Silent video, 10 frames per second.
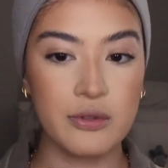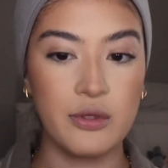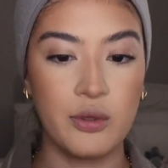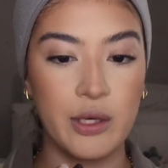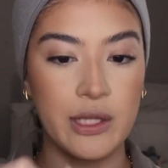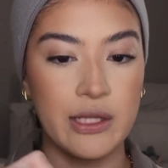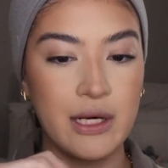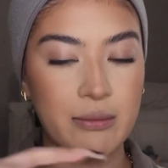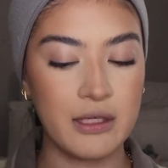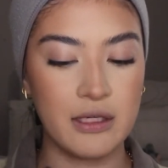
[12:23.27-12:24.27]
Okay, and then
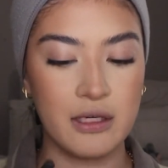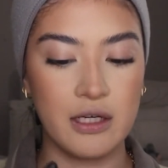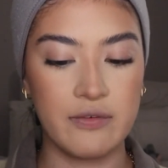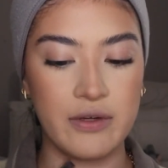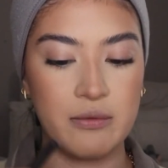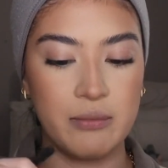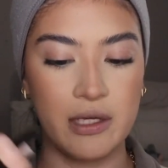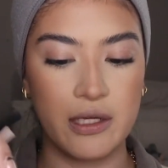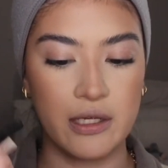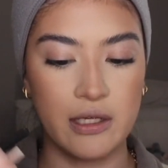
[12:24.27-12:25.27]
I'm gonna carve out
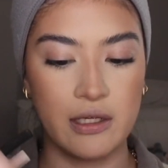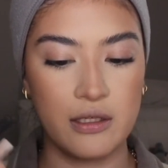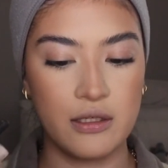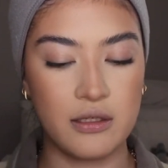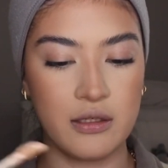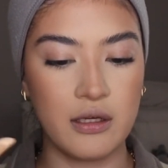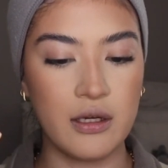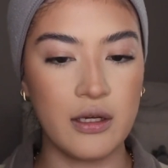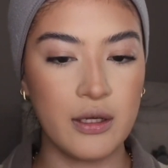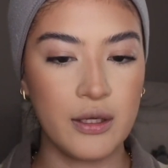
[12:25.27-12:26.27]
my
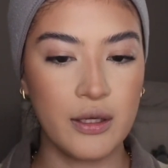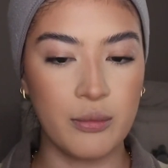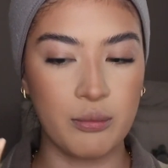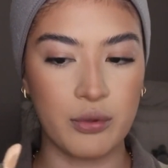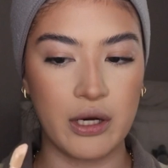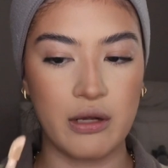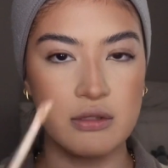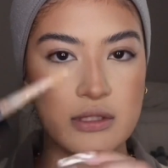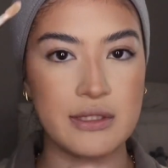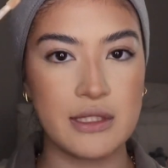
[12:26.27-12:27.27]

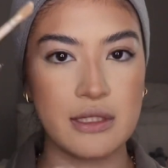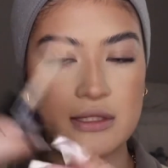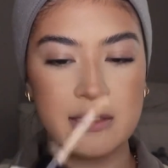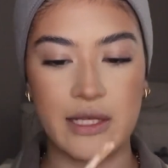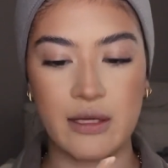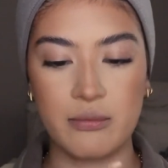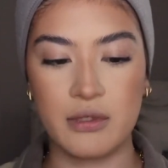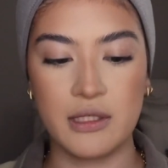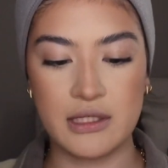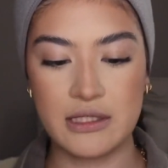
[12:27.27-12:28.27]
brows using the same
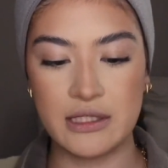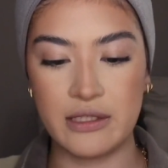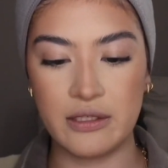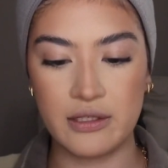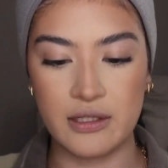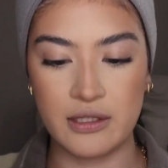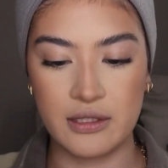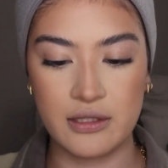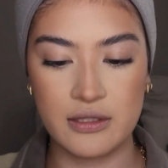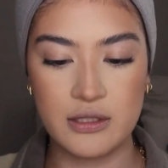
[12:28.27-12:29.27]
concealer,
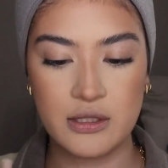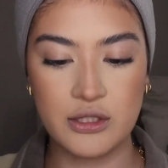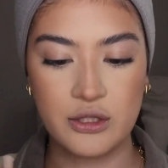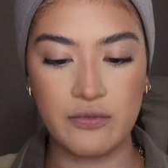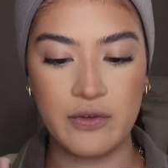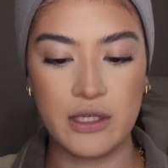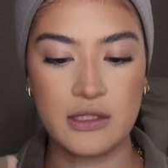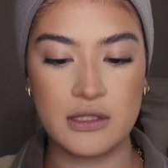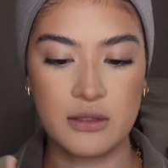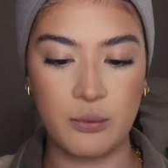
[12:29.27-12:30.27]
the Too
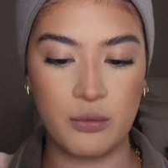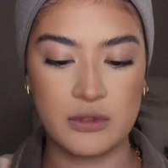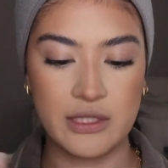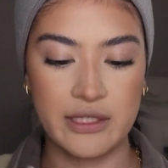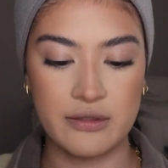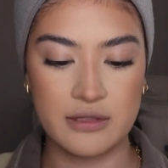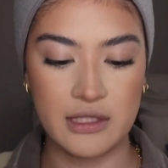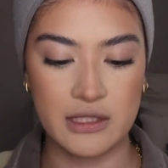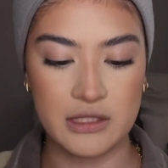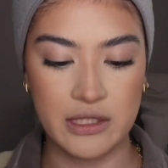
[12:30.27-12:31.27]
Faced Multi-Use
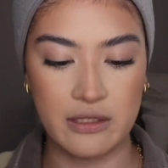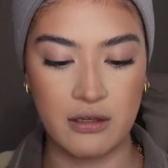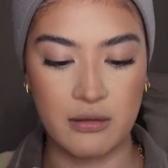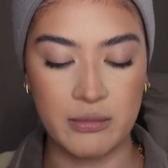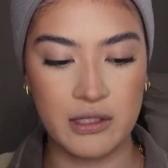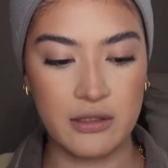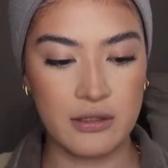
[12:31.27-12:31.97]
in the shade Almond.